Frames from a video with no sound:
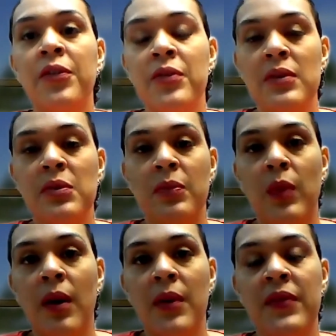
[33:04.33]

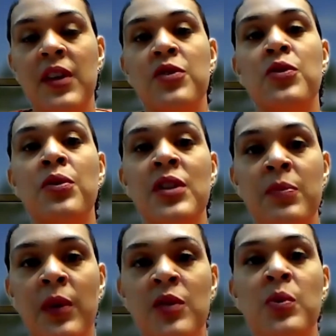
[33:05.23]
if there's no response,